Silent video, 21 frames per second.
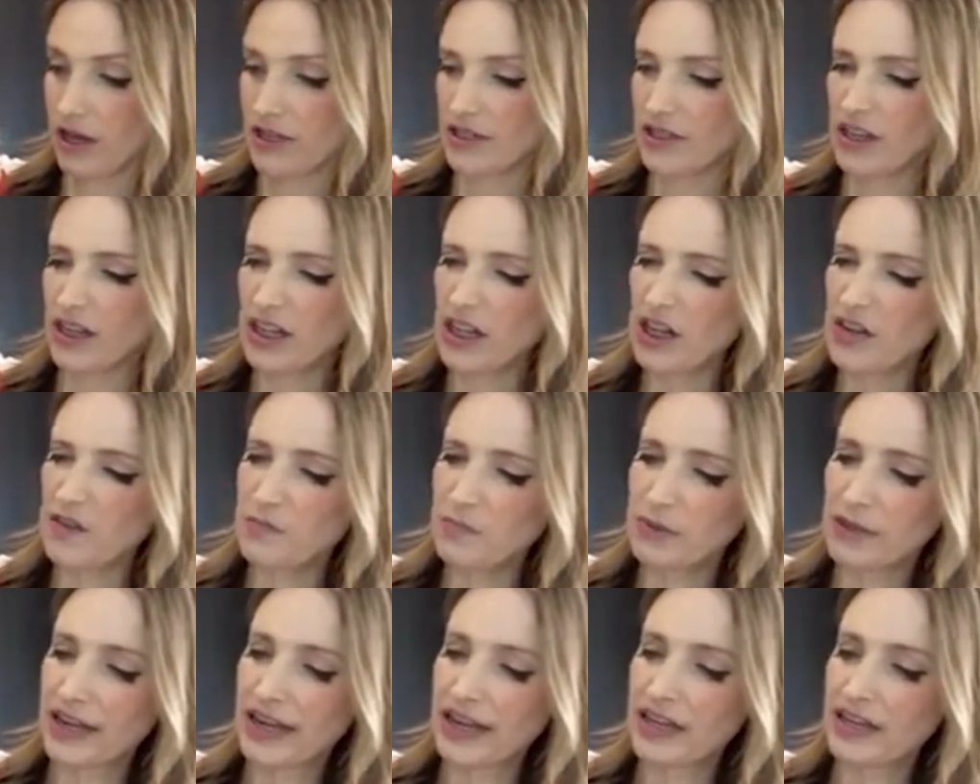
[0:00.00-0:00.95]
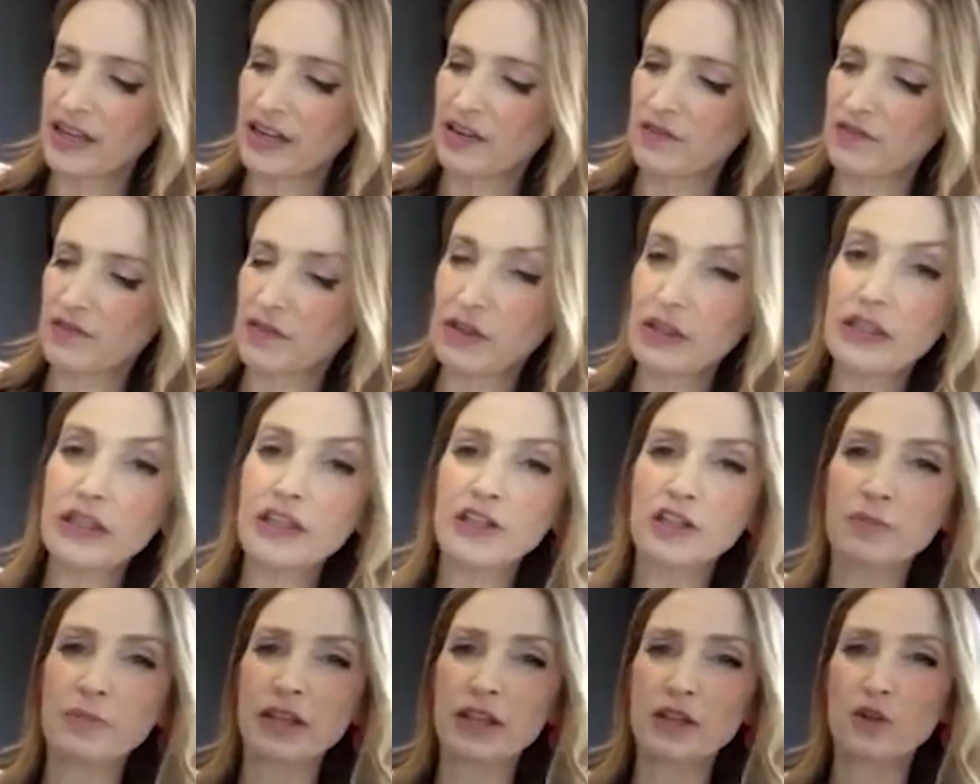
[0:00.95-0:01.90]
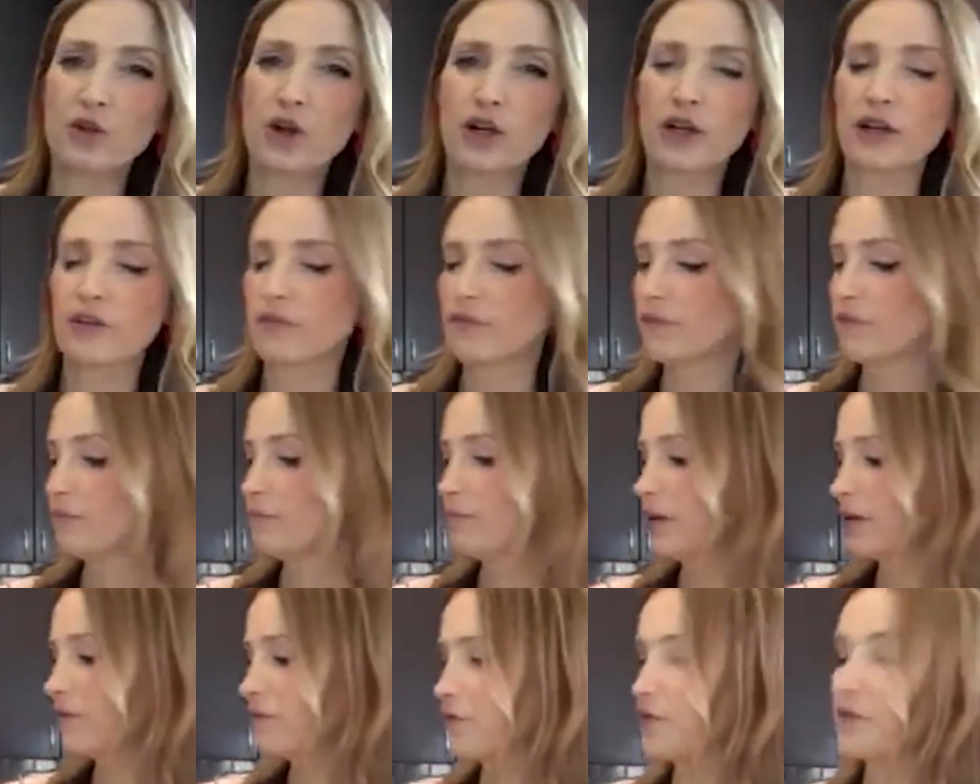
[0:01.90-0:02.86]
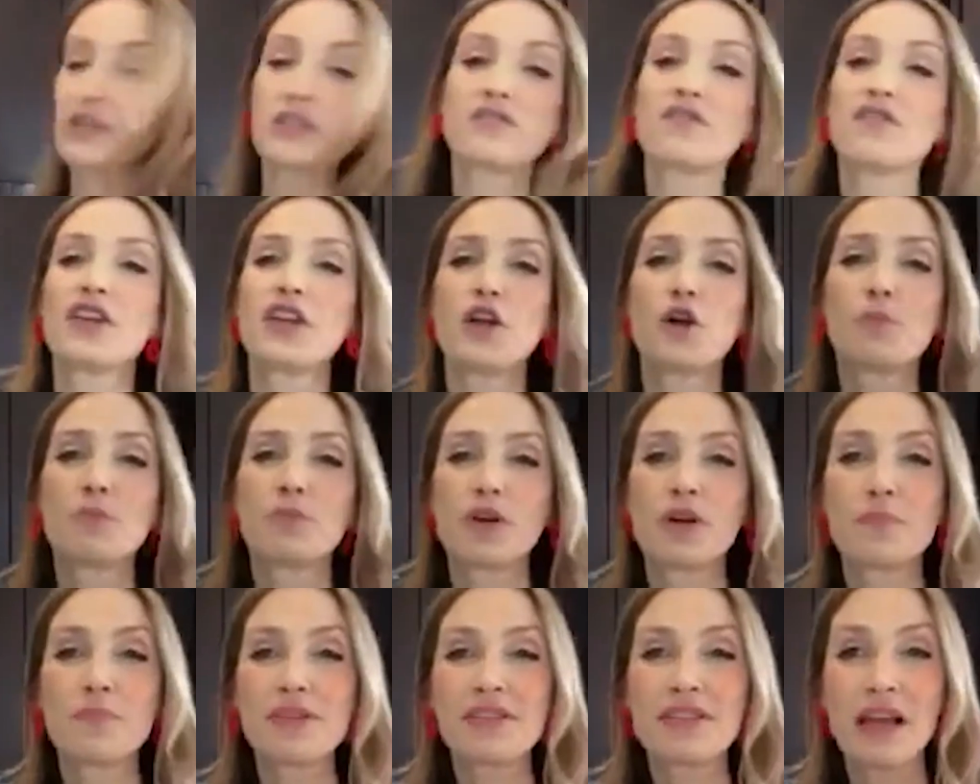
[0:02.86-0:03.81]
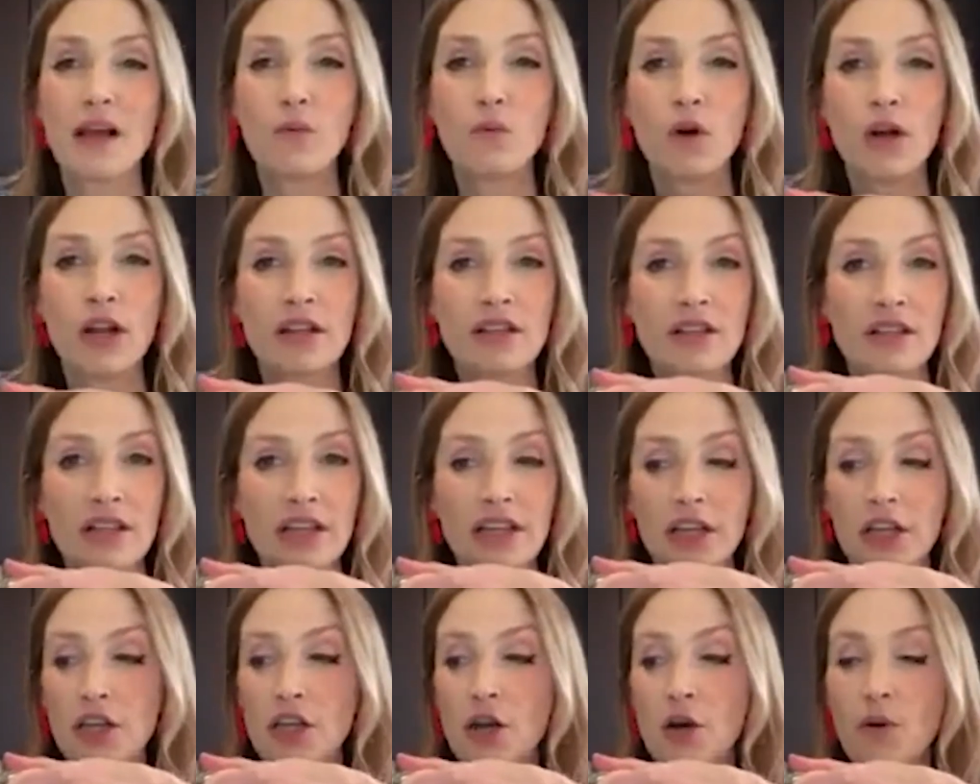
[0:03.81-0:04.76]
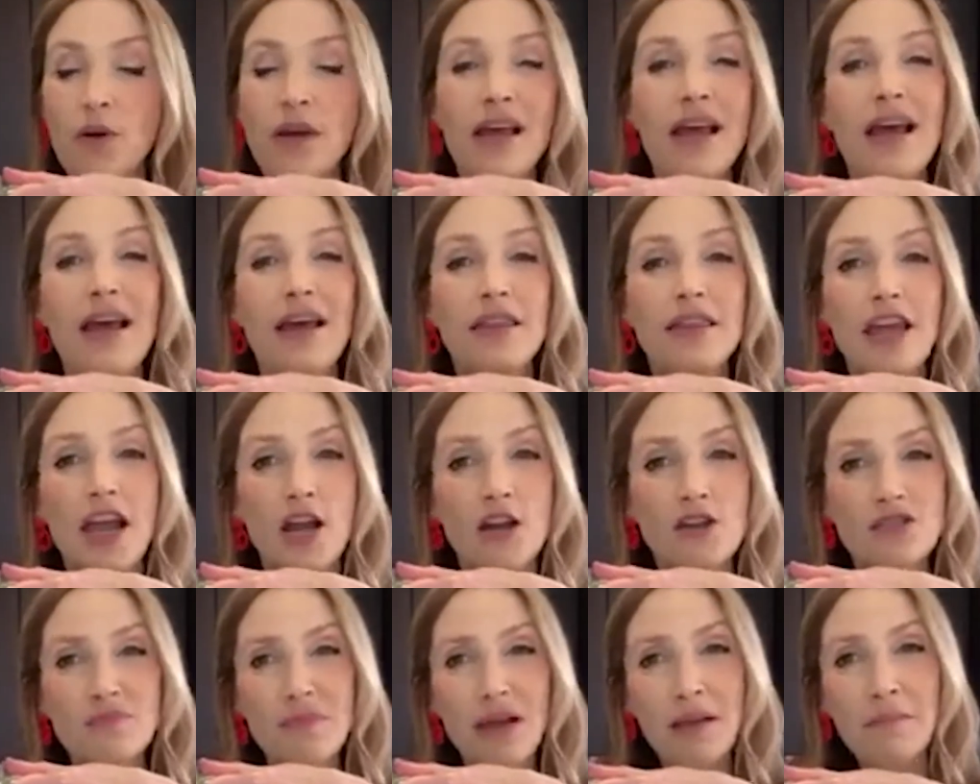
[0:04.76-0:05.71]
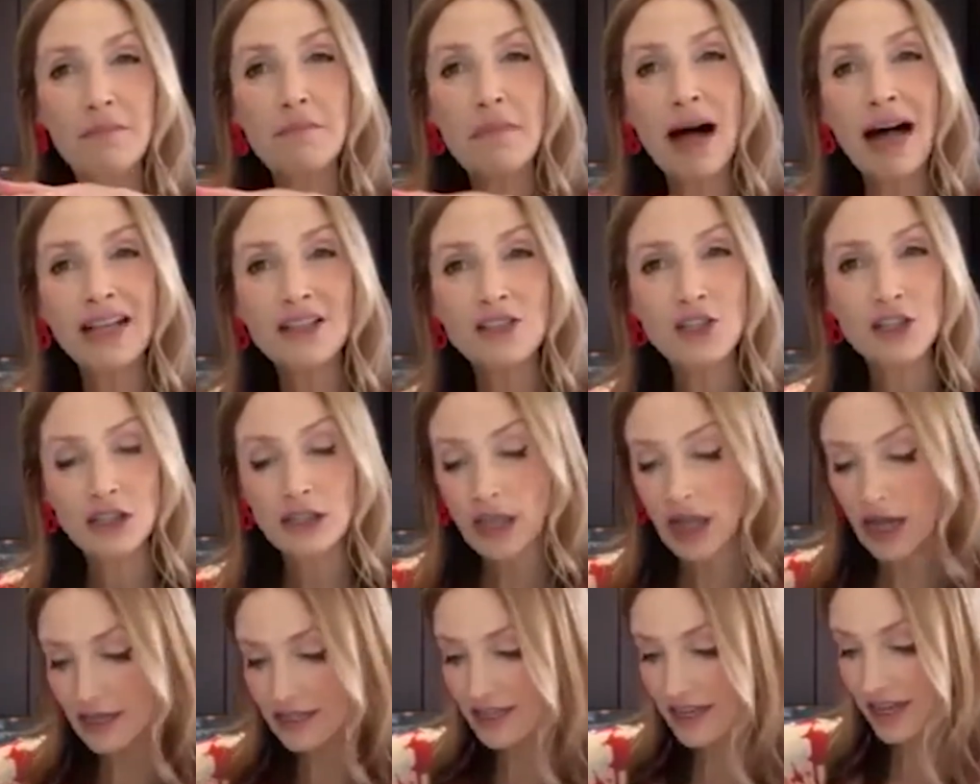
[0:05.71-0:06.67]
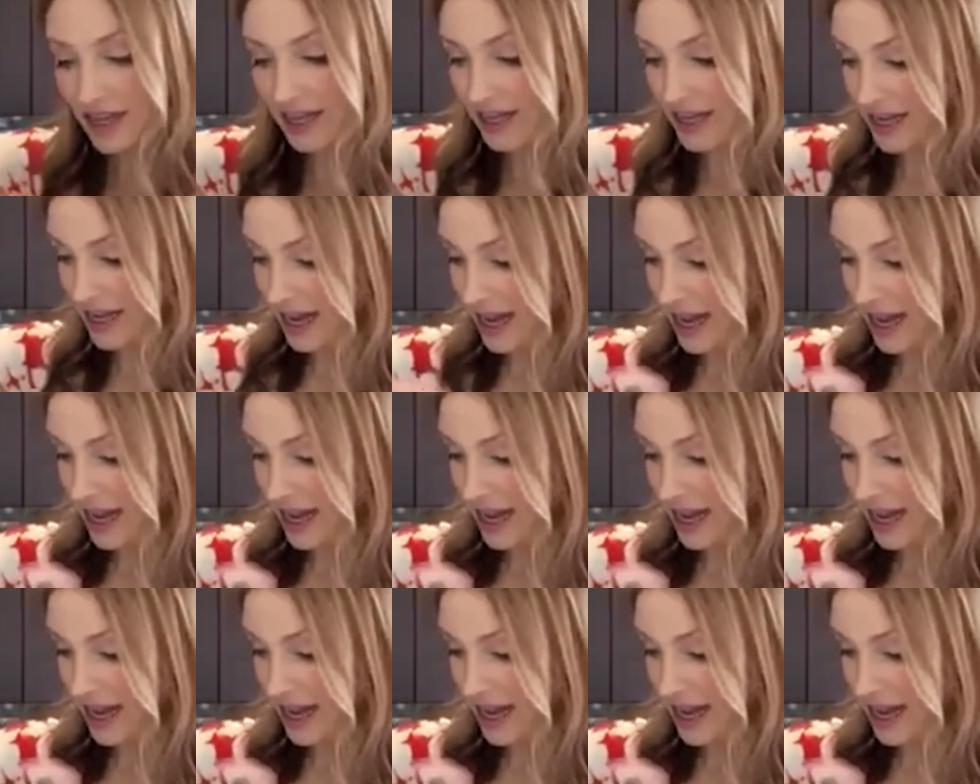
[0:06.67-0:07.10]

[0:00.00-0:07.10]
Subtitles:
So I could have blended it for a little bit longer, but for this video purpose, I wanted to let you know, there's my matcha latte.